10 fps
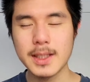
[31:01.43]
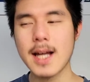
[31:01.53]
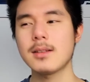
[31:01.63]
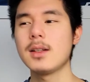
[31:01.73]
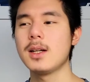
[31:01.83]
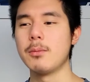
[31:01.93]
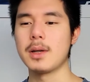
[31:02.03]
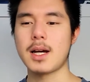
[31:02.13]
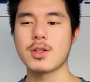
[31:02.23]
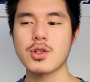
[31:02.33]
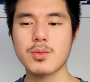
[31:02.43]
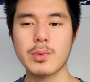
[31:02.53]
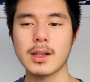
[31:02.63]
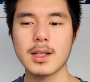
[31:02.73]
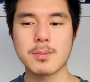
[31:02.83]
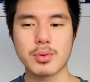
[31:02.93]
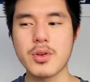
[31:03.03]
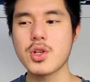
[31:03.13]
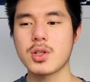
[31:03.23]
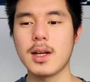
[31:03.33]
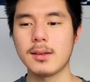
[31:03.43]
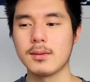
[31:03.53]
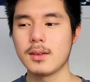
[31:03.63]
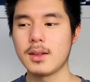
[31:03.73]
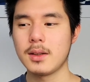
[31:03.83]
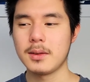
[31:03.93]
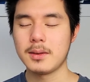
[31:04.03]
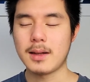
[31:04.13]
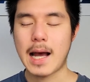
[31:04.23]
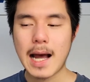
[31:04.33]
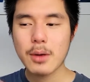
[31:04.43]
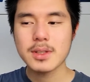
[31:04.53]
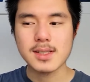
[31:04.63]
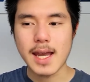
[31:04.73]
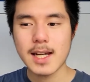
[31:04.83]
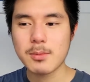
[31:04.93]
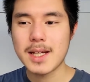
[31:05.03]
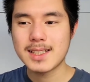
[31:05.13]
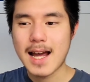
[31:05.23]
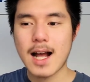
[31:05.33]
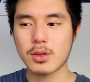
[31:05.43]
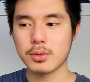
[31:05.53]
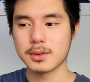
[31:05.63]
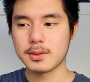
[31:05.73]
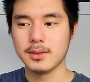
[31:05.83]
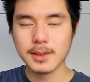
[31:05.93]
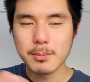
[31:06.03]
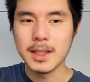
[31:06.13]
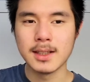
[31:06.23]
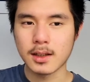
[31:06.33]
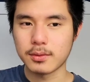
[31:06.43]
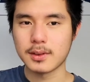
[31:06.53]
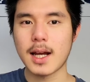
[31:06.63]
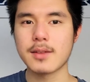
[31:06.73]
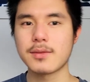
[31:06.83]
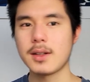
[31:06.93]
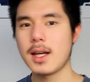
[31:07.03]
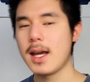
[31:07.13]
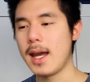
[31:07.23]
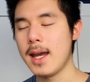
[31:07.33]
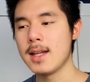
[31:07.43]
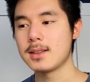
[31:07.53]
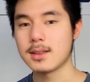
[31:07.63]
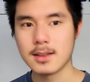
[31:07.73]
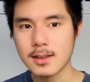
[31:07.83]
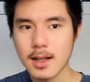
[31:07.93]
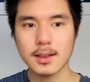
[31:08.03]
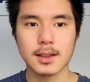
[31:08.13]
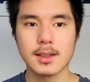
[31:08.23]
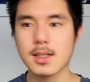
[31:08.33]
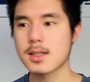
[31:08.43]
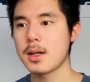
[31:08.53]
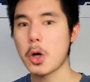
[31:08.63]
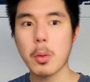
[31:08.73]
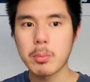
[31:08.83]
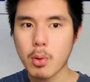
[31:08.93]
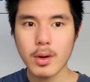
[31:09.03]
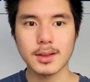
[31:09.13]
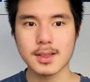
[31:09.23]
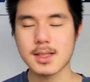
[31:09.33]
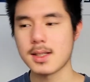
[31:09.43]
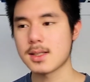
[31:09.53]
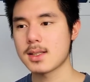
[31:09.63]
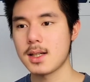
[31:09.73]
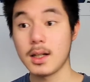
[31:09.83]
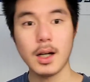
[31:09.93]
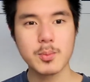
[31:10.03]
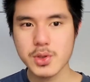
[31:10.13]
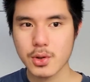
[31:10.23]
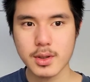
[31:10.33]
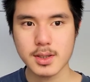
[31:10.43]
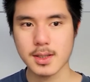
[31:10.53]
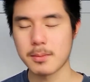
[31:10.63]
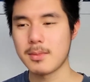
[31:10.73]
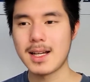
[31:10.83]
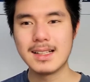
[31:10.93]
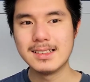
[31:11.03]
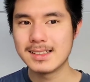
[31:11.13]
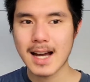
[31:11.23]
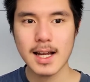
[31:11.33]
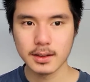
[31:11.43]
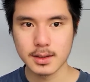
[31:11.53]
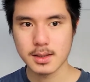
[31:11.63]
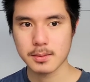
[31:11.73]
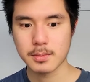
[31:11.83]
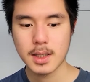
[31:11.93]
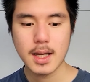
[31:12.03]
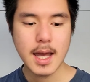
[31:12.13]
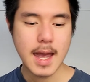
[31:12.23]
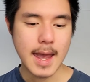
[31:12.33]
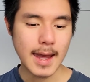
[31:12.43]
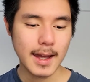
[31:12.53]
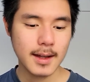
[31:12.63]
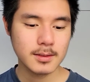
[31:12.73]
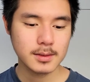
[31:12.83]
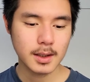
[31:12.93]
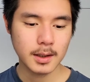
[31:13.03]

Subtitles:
yet, but I just really appreciate how this anime tackled the meaning of life and nothingness, pointlessness, absurdism, nihilism, and